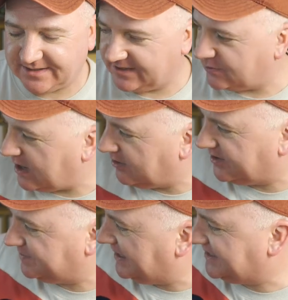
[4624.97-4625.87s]
There's quite a lot
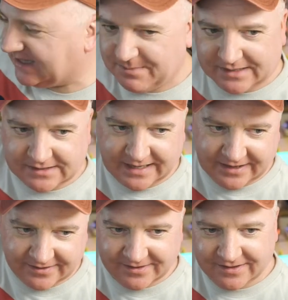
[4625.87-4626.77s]
of space in the middle
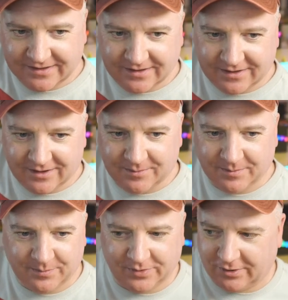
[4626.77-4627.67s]
here,
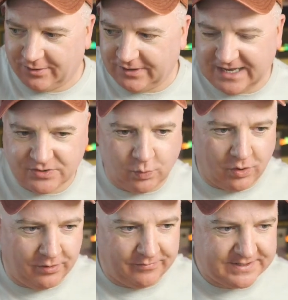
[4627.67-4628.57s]
um, but on each
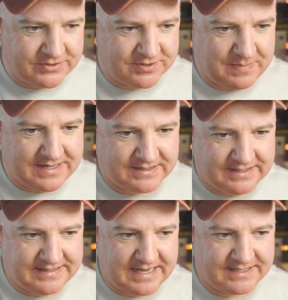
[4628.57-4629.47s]
wall there is just
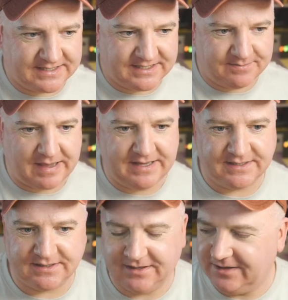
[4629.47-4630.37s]
basically desk
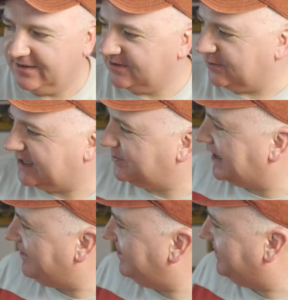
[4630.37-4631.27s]
space. So unless we
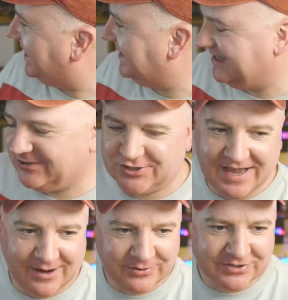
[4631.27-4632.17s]
get rid of Alex's
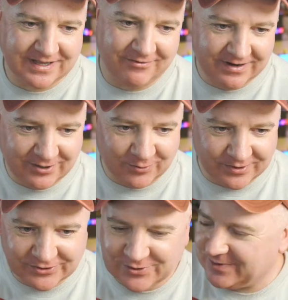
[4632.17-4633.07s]
chair, which I really don't want
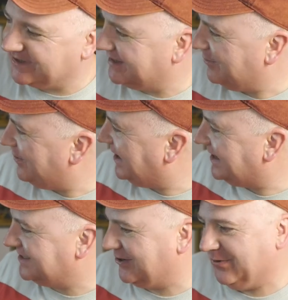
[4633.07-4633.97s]
to do because where would
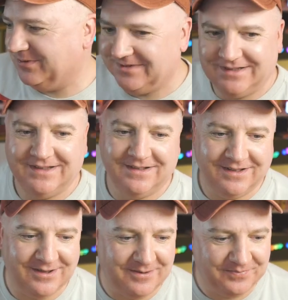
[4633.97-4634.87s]
Alex go?
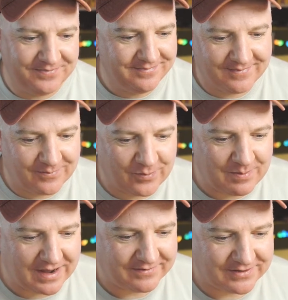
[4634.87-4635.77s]
Um, we
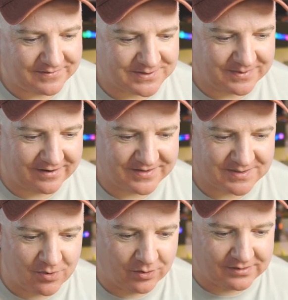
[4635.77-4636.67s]
might have to have some kind of
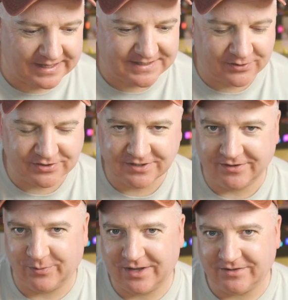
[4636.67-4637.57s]
small laser cutter
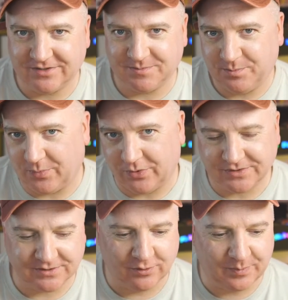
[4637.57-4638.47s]
that we can just
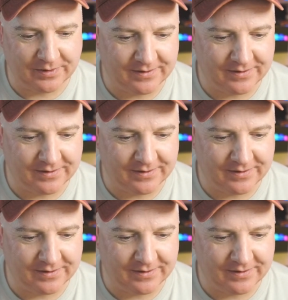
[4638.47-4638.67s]
put up.